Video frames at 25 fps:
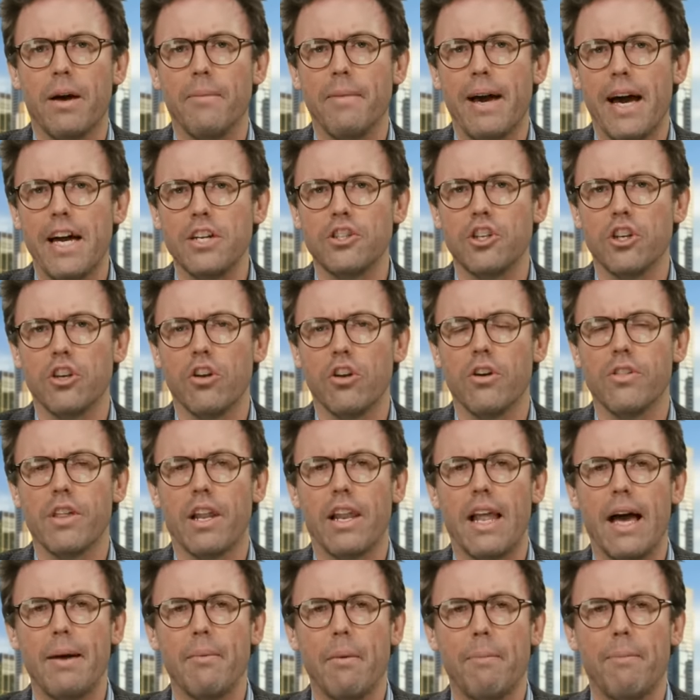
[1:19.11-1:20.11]
As you
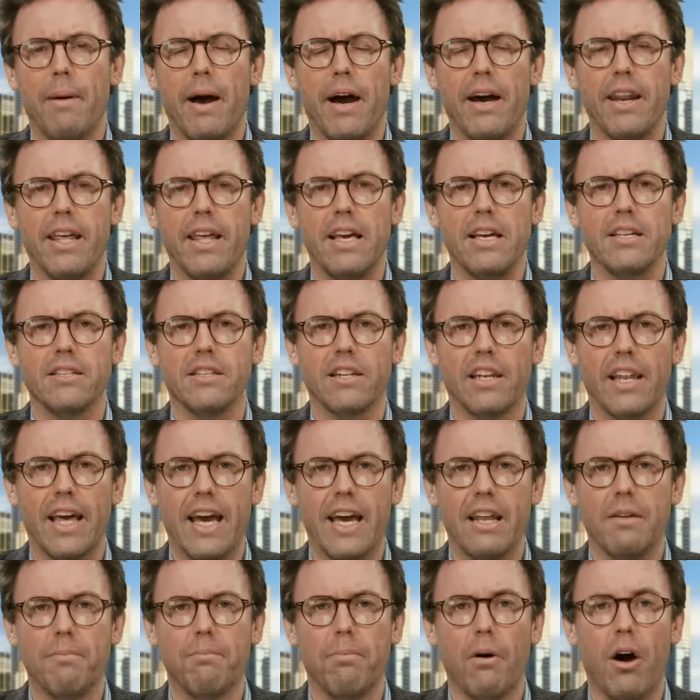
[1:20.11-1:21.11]
know, the Labor Party is
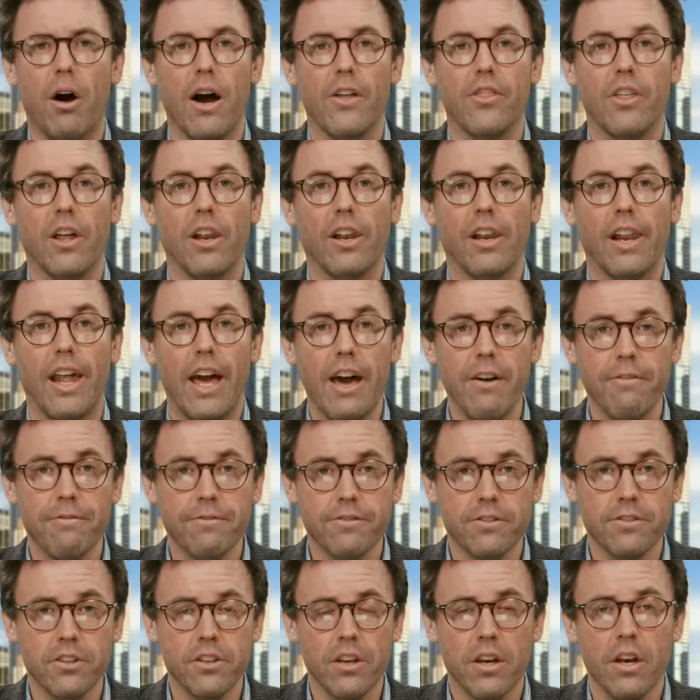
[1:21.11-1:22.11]
led by the
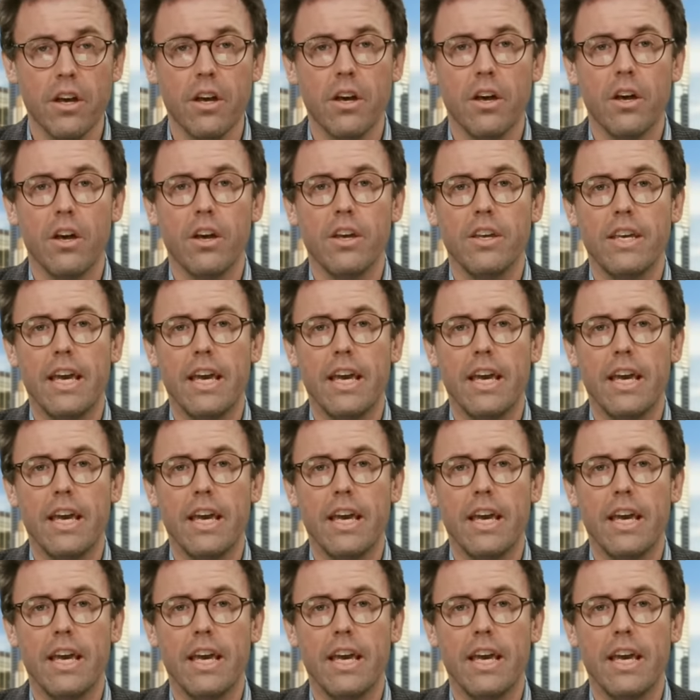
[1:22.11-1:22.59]
left,